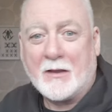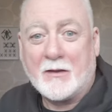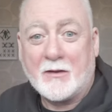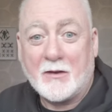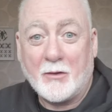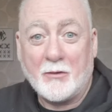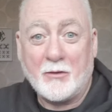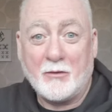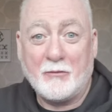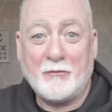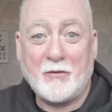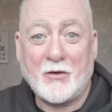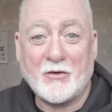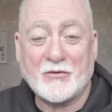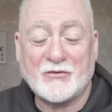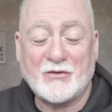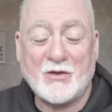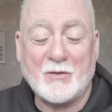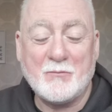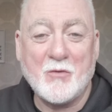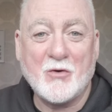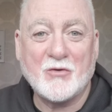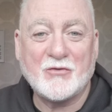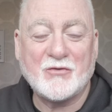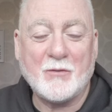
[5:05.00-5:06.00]
Now, the first
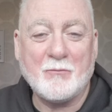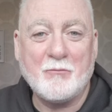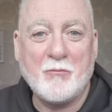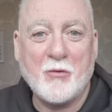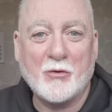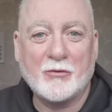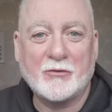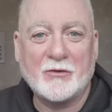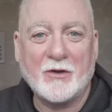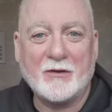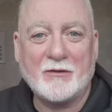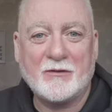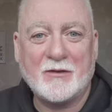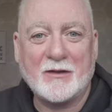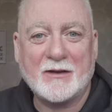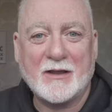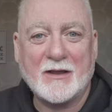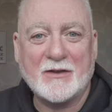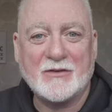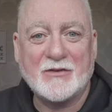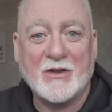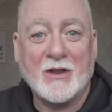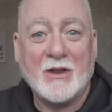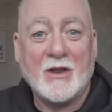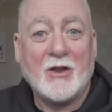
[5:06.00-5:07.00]
and most important thing
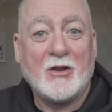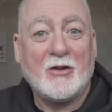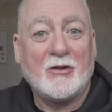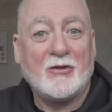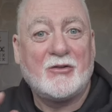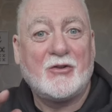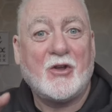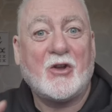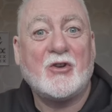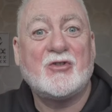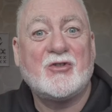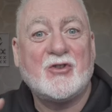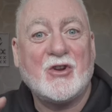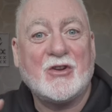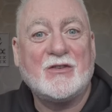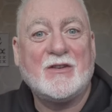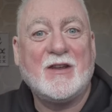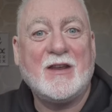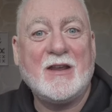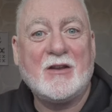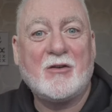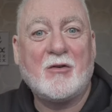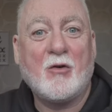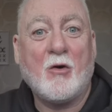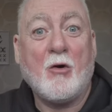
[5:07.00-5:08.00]
is, does she
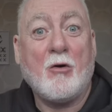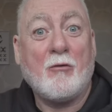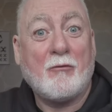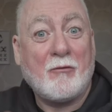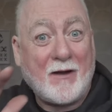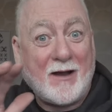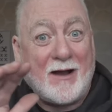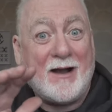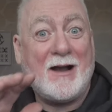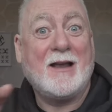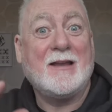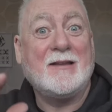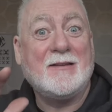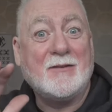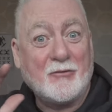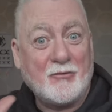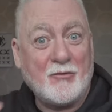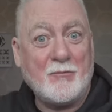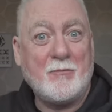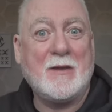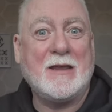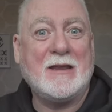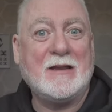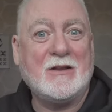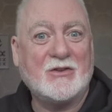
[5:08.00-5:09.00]
take off and
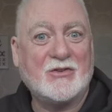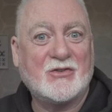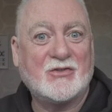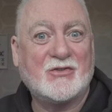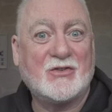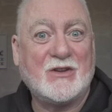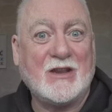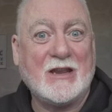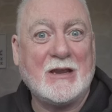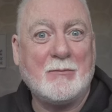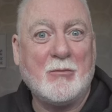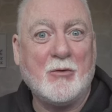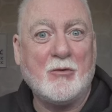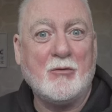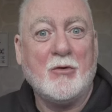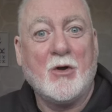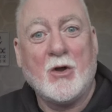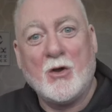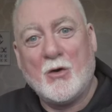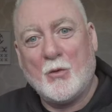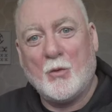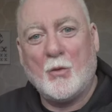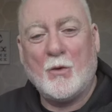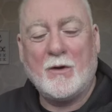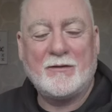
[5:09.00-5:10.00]
remain stable
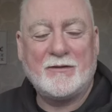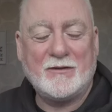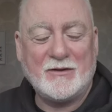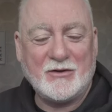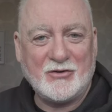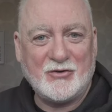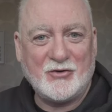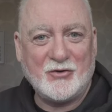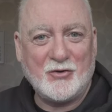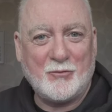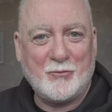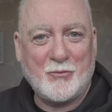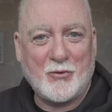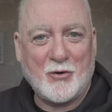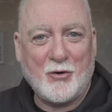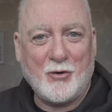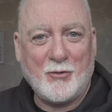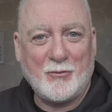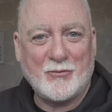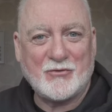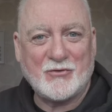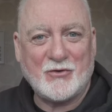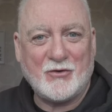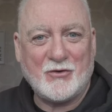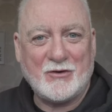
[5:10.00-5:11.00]
with these new
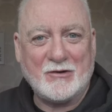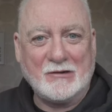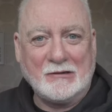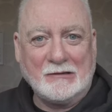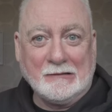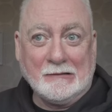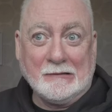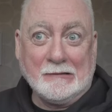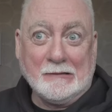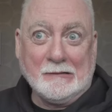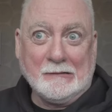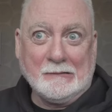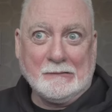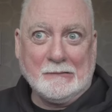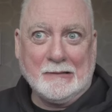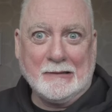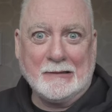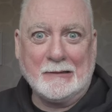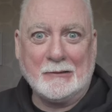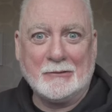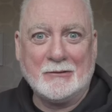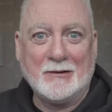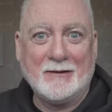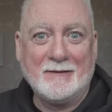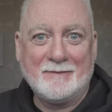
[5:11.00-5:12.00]
props on?
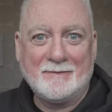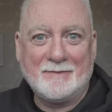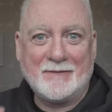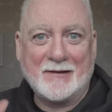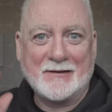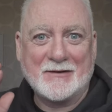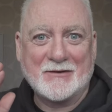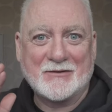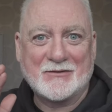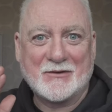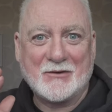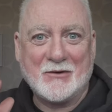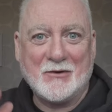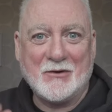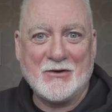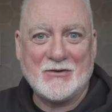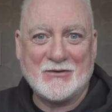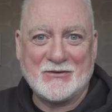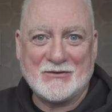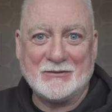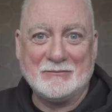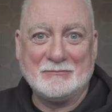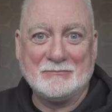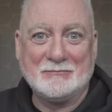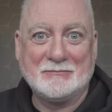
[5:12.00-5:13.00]
Well, fingers
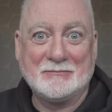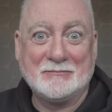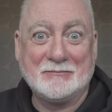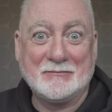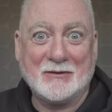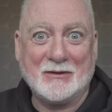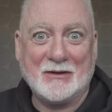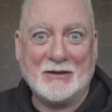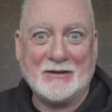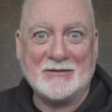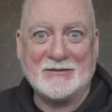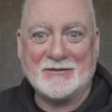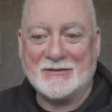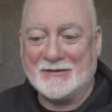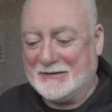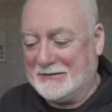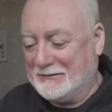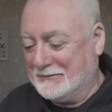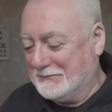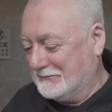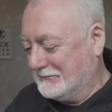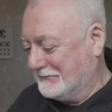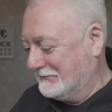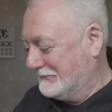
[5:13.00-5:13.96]
crossed, let's see.